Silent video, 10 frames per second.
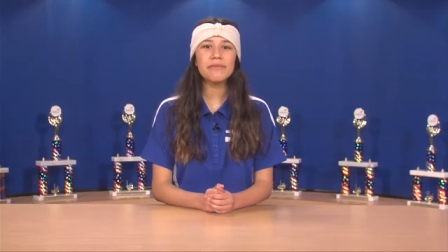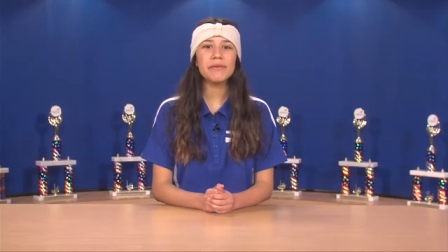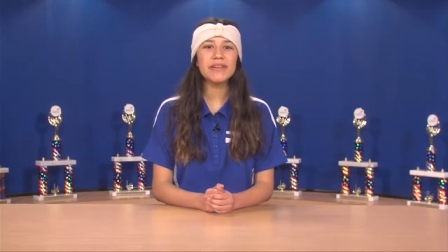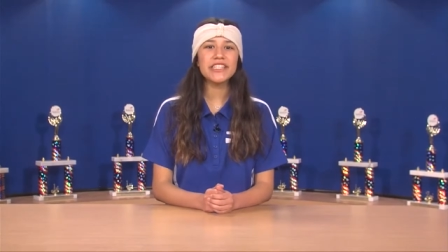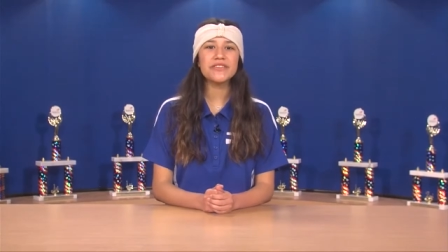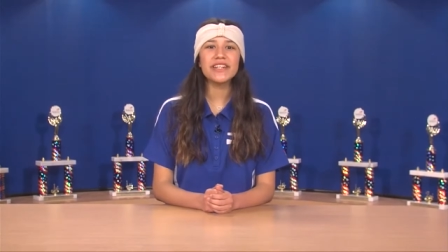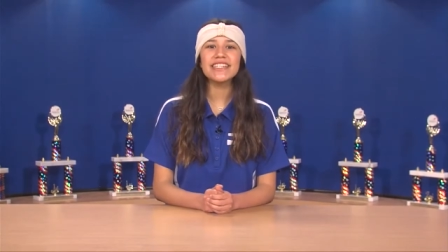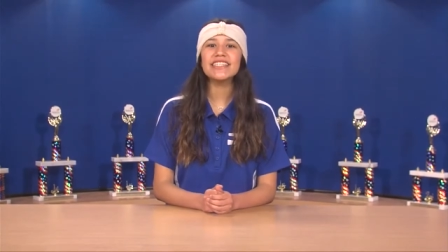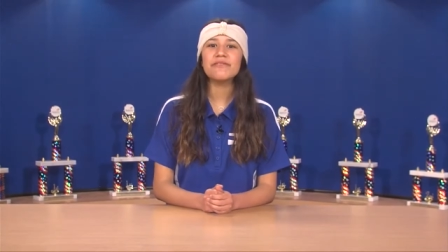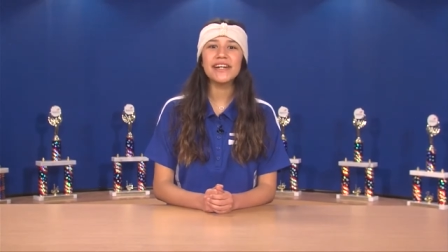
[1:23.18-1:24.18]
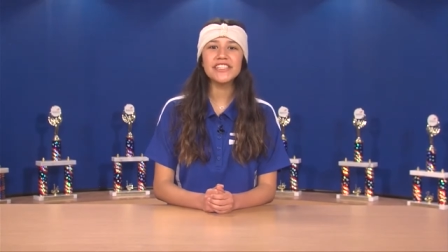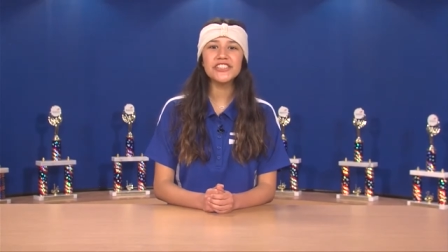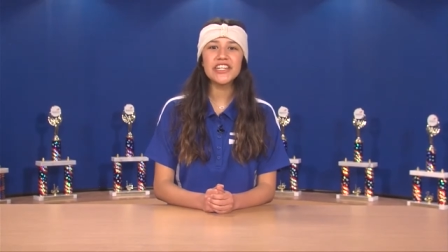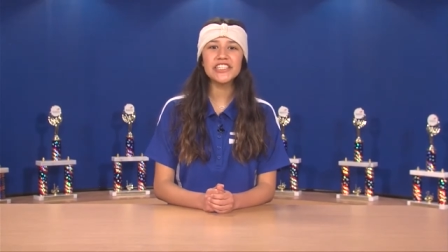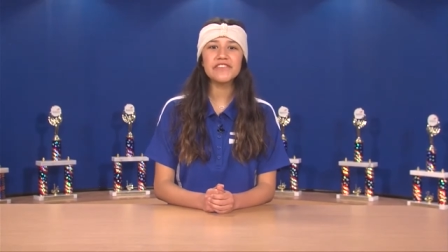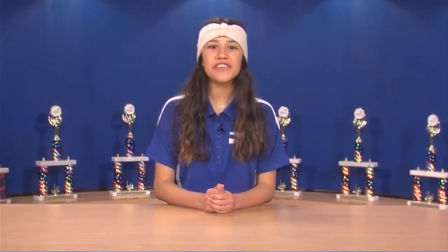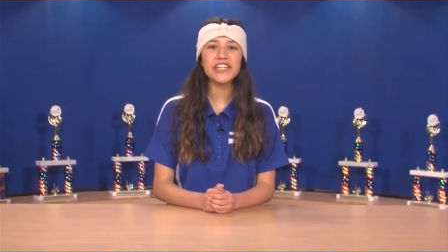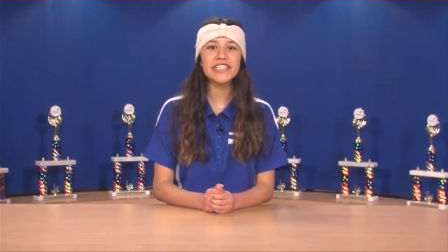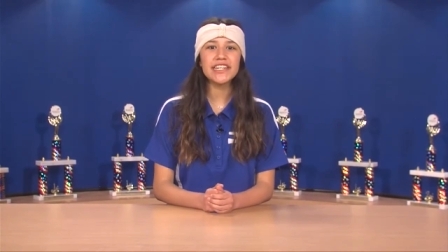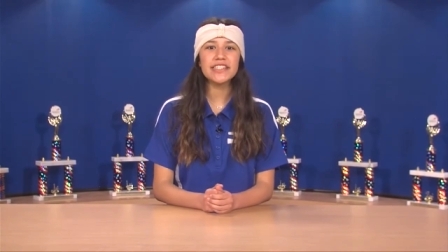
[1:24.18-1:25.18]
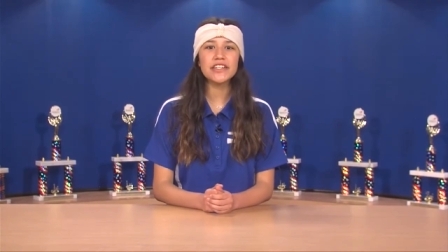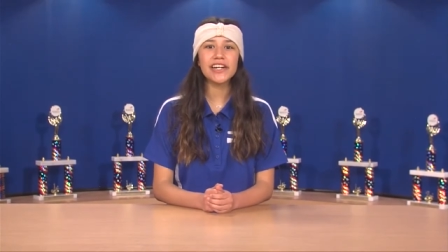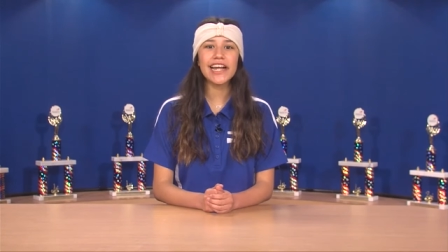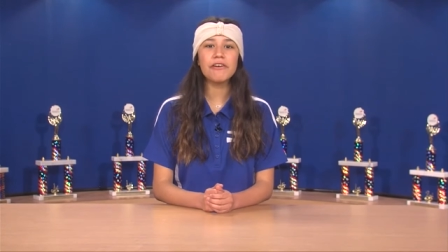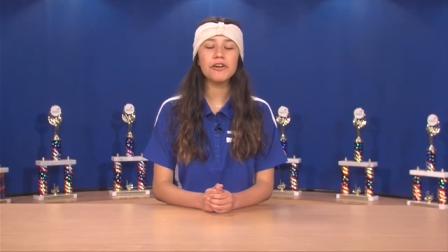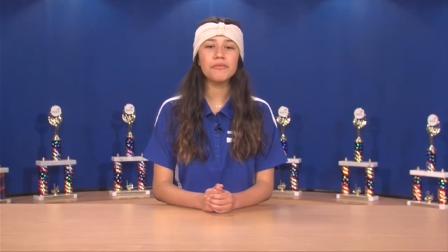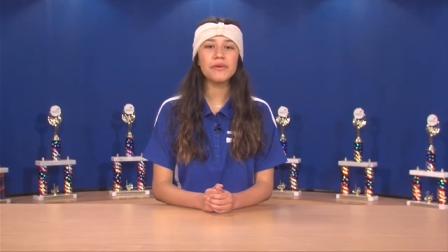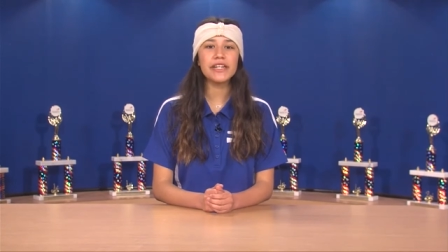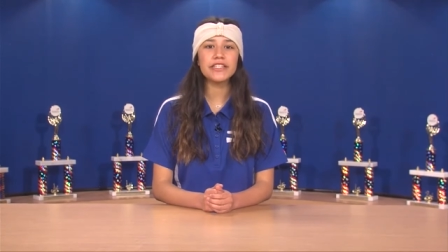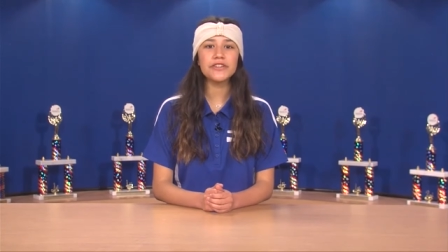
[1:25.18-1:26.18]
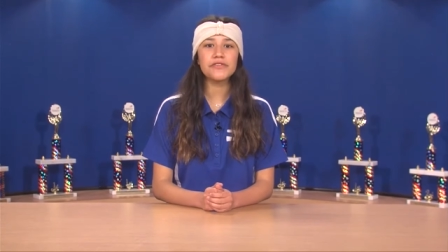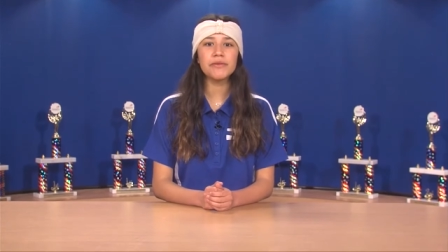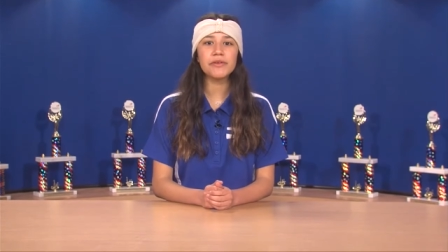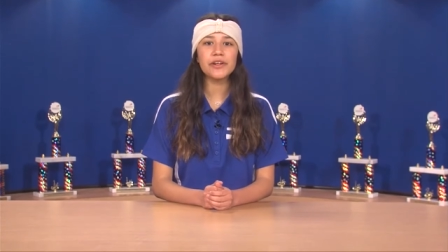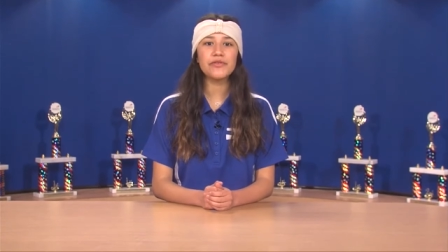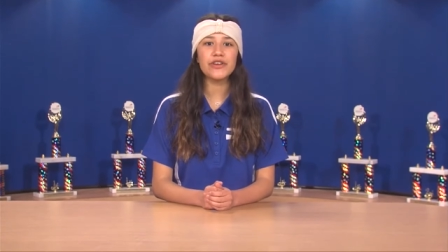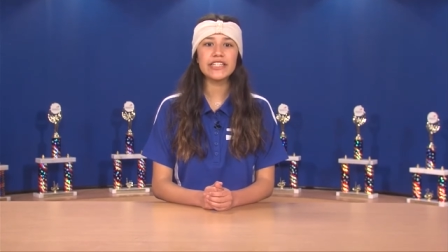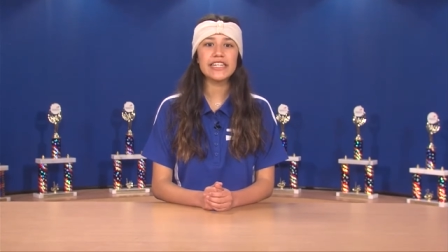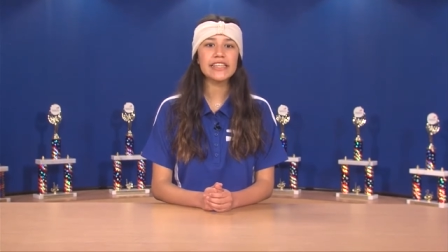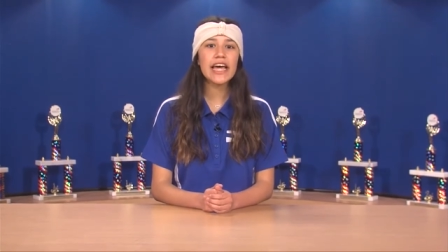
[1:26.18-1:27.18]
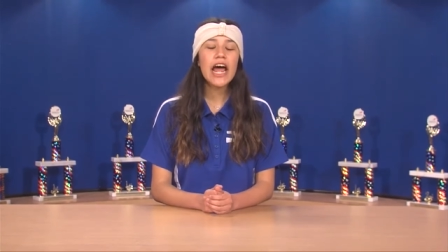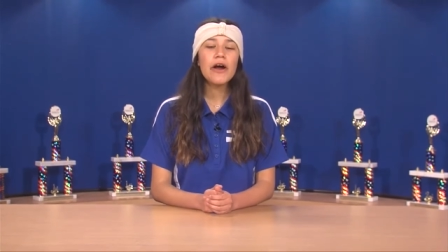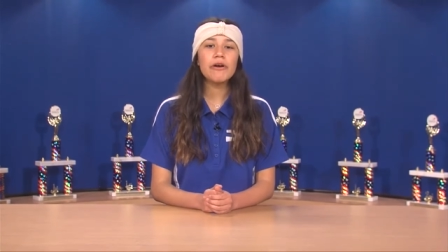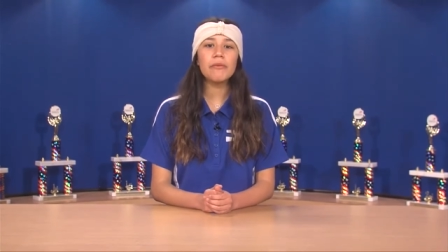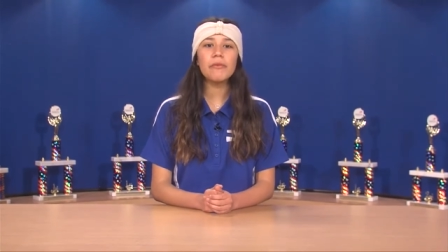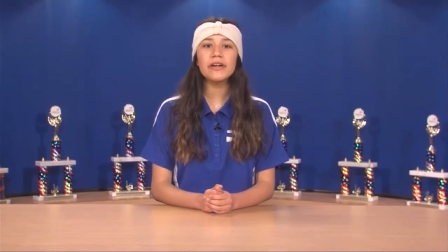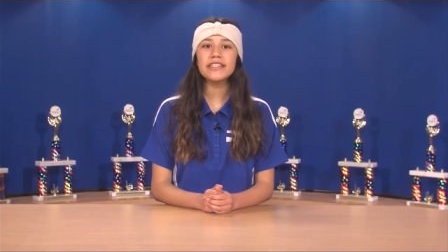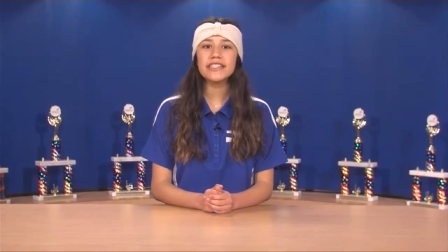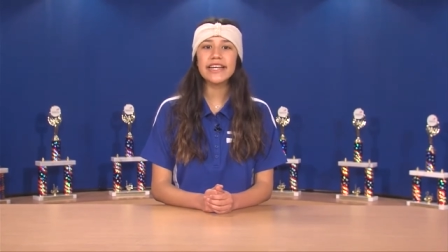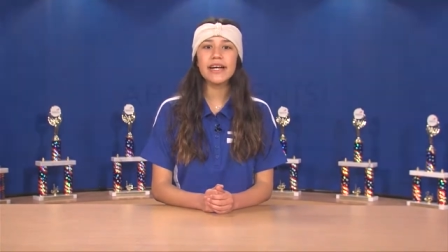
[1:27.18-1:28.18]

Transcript: up, AP students. Registration for your tests are now open until February 14th. Remember to stay